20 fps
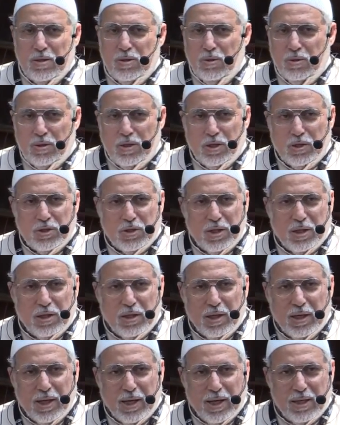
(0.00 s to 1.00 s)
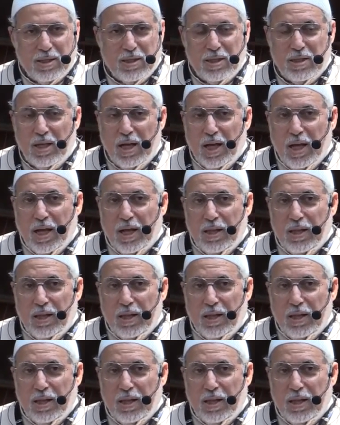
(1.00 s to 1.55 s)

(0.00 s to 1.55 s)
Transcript: is no such a thing as this.